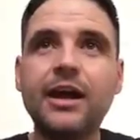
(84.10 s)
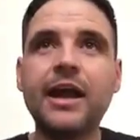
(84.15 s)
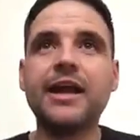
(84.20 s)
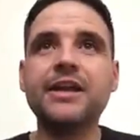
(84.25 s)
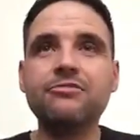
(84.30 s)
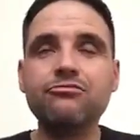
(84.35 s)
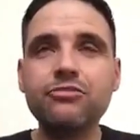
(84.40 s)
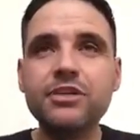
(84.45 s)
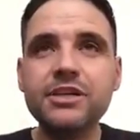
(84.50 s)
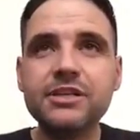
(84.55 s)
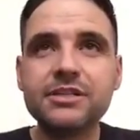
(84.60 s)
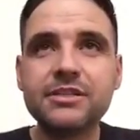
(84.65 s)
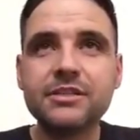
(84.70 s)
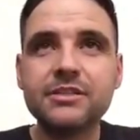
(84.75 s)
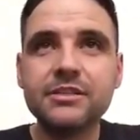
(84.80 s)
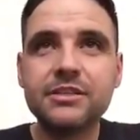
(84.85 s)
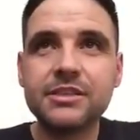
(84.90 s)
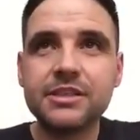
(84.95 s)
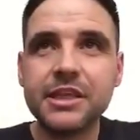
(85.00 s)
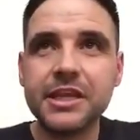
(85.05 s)
in
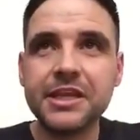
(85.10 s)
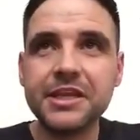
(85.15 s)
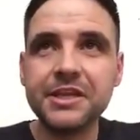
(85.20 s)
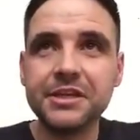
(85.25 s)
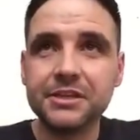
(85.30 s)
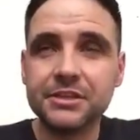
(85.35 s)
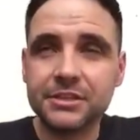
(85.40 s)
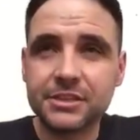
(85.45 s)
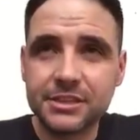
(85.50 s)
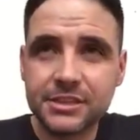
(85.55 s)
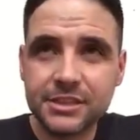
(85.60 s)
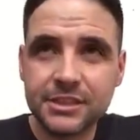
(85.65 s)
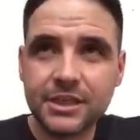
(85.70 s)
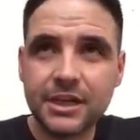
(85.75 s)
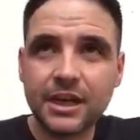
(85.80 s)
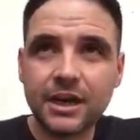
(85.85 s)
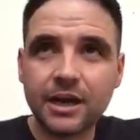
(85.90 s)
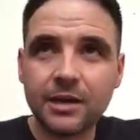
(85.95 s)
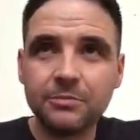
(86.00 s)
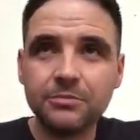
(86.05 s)
recent years,
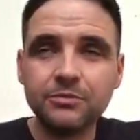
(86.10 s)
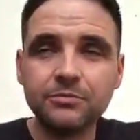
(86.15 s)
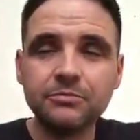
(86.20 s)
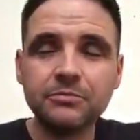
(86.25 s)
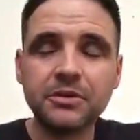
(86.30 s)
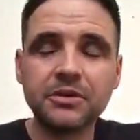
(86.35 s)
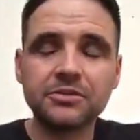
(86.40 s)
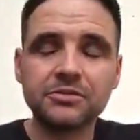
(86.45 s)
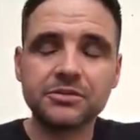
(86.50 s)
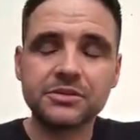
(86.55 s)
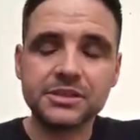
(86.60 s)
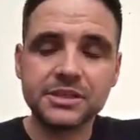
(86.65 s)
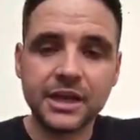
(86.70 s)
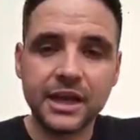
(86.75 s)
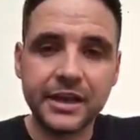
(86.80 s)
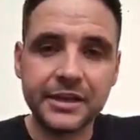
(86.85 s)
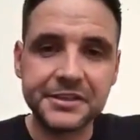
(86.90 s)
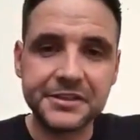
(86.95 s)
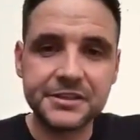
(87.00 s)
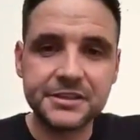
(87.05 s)
carbon
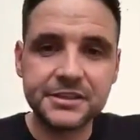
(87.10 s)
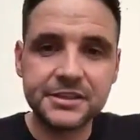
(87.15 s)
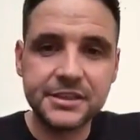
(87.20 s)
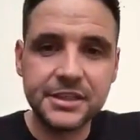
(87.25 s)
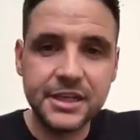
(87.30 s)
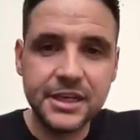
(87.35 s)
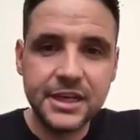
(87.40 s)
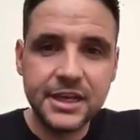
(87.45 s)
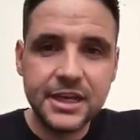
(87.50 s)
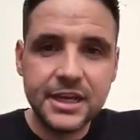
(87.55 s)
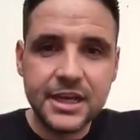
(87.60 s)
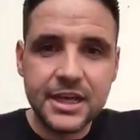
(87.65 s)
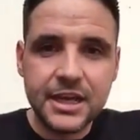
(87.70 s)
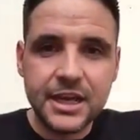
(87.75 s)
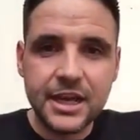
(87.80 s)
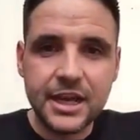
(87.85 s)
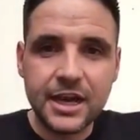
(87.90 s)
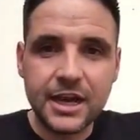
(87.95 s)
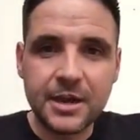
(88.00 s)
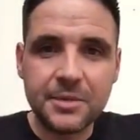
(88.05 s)
monoxide
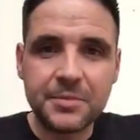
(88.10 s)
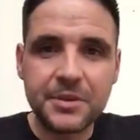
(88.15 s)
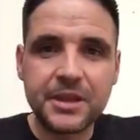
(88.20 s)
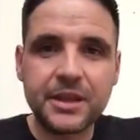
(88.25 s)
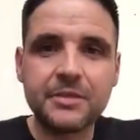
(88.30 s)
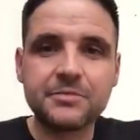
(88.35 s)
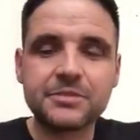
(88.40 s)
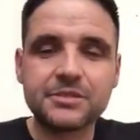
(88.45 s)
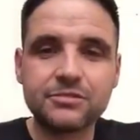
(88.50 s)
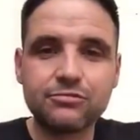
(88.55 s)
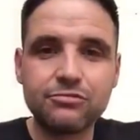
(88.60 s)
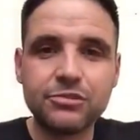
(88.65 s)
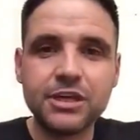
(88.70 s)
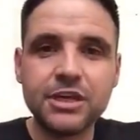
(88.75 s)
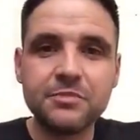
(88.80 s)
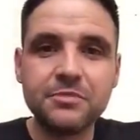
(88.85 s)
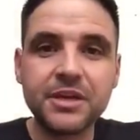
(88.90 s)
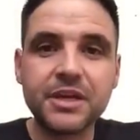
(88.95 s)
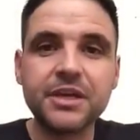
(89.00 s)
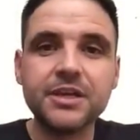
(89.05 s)
becomes a
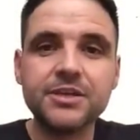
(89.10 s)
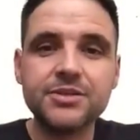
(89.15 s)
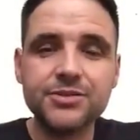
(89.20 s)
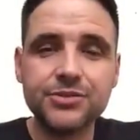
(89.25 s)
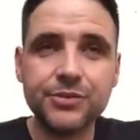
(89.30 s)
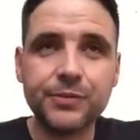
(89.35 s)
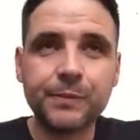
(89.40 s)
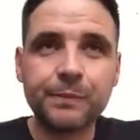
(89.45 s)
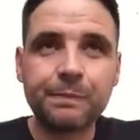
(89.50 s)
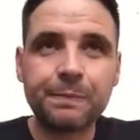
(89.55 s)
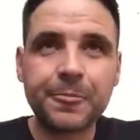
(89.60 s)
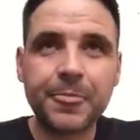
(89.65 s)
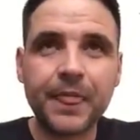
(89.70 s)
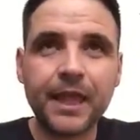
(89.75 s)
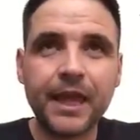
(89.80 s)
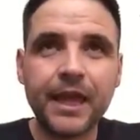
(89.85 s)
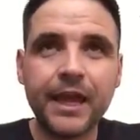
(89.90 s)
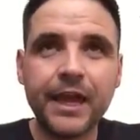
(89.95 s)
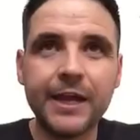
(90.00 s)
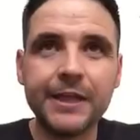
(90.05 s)
really big issue.
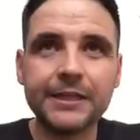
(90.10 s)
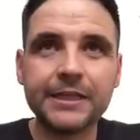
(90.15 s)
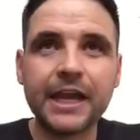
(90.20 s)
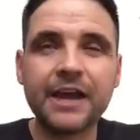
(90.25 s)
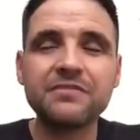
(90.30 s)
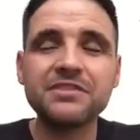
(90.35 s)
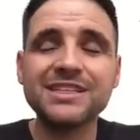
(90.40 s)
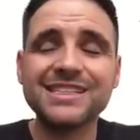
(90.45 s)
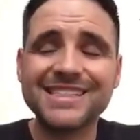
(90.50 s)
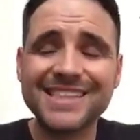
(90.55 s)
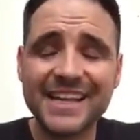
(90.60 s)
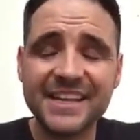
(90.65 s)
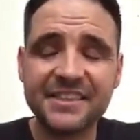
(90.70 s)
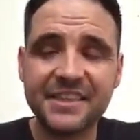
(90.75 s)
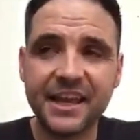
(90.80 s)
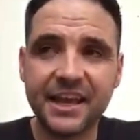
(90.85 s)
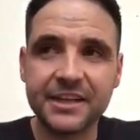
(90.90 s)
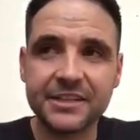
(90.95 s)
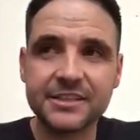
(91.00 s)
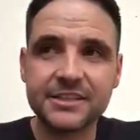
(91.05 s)
And having
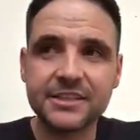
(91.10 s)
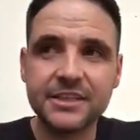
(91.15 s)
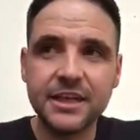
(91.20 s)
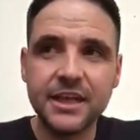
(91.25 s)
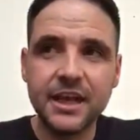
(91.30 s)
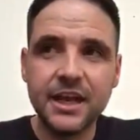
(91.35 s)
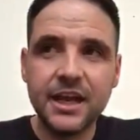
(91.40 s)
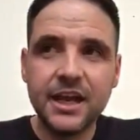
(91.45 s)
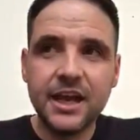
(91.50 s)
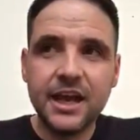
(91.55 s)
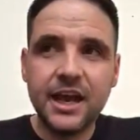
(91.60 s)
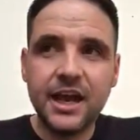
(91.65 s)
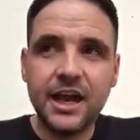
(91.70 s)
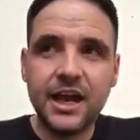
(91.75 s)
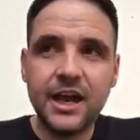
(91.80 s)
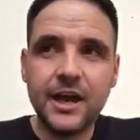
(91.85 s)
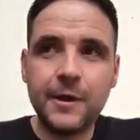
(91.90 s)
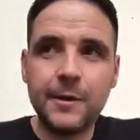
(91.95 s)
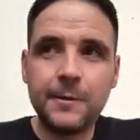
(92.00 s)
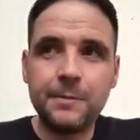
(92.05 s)
said that,
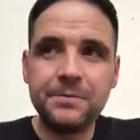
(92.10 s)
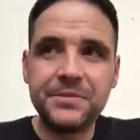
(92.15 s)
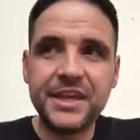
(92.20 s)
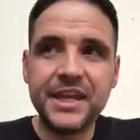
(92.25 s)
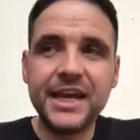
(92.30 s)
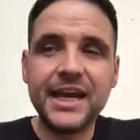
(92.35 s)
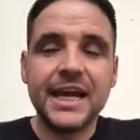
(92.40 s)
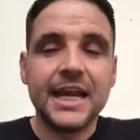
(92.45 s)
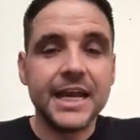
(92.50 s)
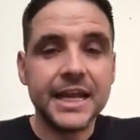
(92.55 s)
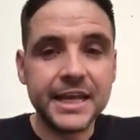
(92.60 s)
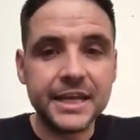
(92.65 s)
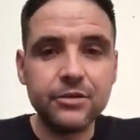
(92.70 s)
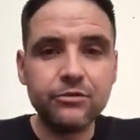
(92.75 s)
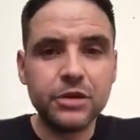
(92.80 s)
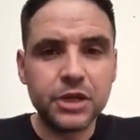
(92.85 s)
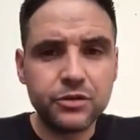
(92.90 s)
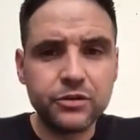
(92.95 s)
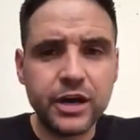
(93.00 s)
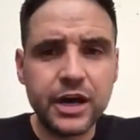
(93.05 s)
there are
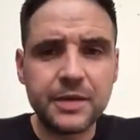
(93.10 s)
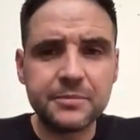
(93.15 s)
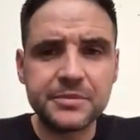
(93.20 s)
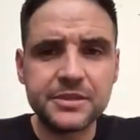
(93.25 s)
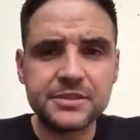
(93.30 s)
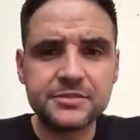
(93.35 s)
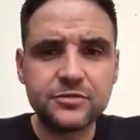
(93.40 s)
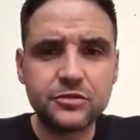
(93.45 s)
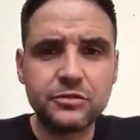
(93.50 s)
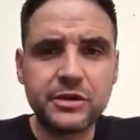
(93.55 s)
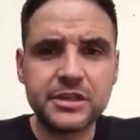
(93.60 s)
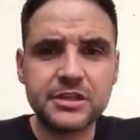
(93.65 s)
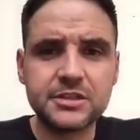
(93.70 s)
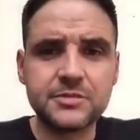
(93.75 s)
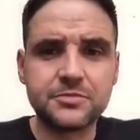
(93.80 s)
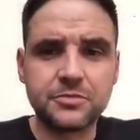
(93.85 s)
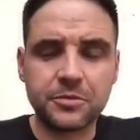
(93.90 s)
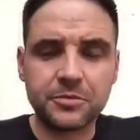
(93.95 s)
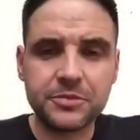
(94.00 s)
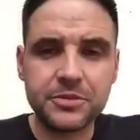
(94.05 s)
legal requirements for
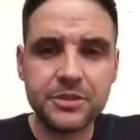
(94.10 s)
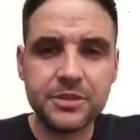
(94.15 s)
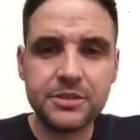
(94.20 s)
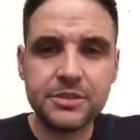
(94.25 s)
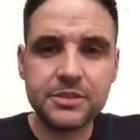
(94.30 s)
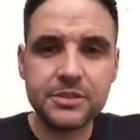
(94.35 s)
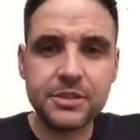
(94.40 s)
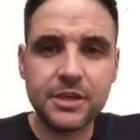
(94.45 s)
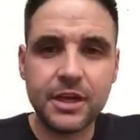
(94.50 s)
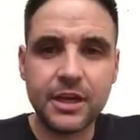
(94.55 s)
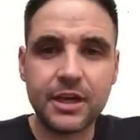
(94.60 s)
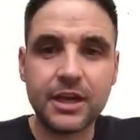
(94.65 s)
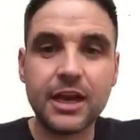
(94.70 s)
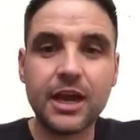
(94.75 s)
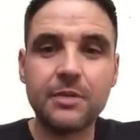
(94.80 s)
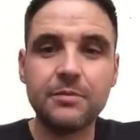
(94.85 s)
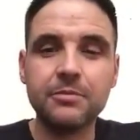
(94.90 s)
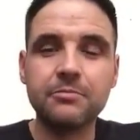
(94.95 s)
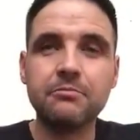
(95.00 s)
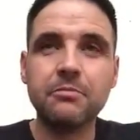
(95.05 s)
rented properties, a
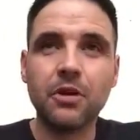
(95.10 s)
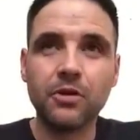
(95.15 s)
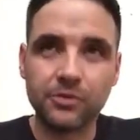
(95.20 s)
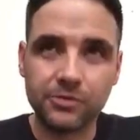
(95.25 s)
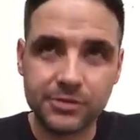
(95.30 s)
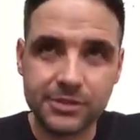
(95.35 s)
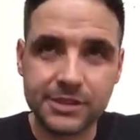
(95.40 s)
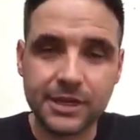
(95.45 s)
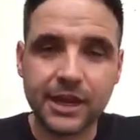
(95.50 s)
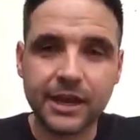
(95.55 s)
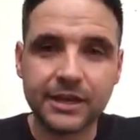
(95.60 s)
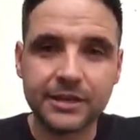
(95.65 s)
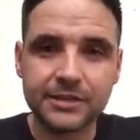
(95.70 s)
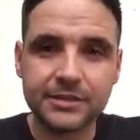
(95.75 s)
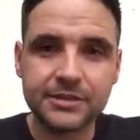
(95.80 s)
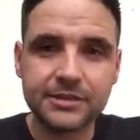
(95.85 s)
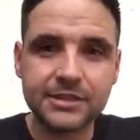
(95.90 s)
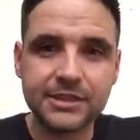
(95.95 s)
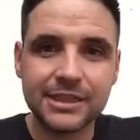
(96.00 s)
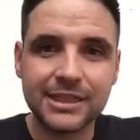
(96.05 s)
carbon
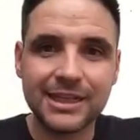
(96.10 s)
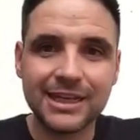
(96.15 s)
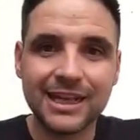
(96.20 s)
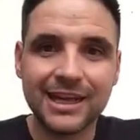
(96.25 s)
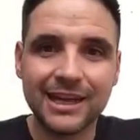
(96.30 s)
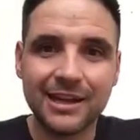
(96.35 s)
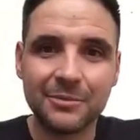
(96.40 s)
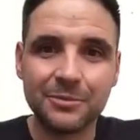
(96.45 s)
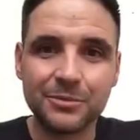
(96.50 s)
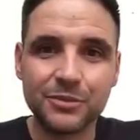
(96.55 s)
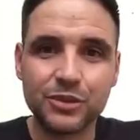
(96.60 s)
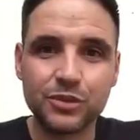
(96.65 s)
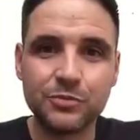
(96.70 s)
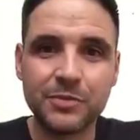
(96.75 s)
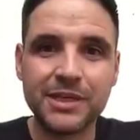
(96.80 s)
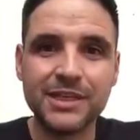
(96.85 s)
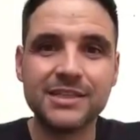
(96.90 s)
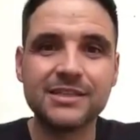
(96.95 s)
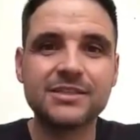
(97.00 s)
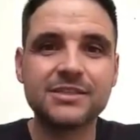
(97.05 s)
monoxide alarm to
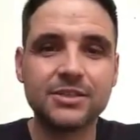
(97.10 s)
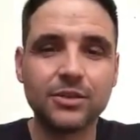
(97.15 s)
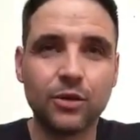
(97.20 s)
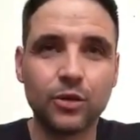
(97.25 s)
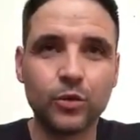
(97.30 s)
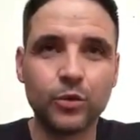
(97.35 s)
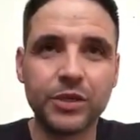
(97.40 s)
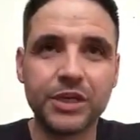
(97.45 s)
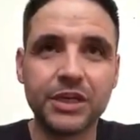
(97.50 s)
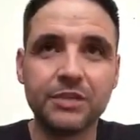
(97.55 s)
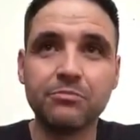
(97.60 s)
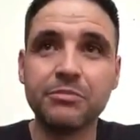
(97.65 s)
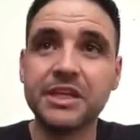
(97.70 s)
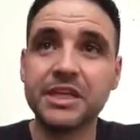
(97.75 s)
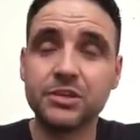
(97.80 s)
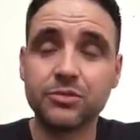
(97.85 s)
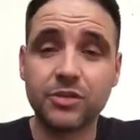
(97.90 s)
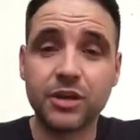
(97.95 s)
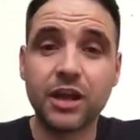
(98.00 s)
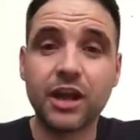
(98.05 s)
be installed within a
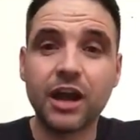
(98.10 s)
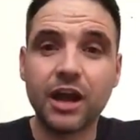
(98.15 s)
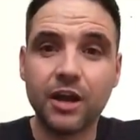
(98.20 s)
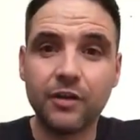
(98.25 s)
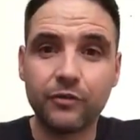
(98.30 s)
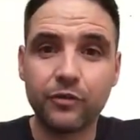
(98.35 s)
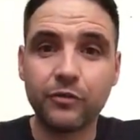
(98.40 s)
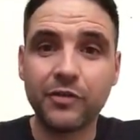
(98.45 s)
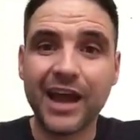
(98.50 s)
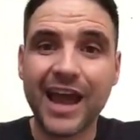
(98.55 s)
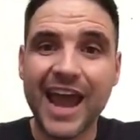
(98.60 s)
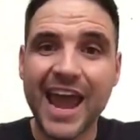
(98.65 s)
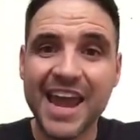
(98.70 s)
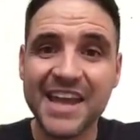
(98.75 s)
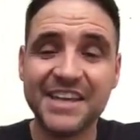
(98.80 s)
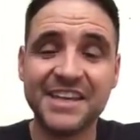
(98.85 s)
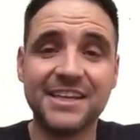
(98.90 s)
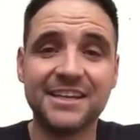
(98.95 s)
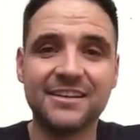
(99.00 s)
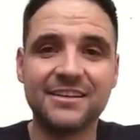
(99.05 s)
meter and a half from
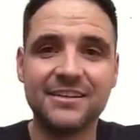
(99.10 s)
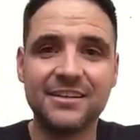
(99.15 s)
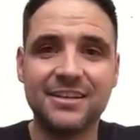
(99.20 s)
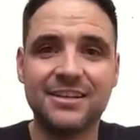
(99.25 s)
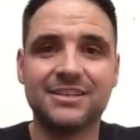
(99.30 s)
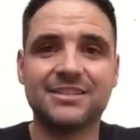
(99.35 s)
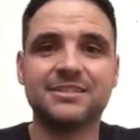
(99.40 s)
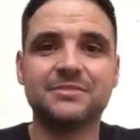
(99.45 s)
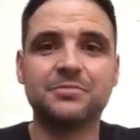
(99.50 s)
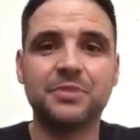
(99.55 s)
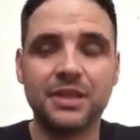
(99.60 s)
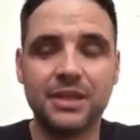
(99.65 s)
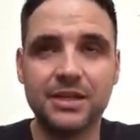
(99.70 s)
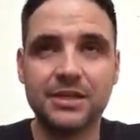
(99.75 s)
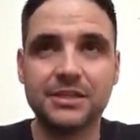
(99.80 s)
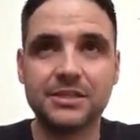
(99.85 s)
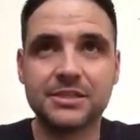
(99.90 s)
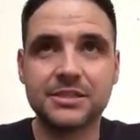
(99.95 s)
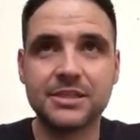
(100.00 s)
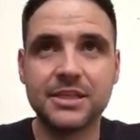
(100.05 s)
any gas
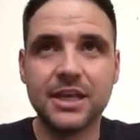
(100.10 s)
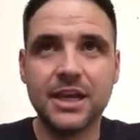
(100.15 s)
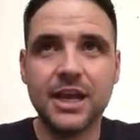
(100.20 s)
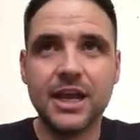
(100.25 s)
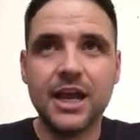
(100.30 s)
appliance.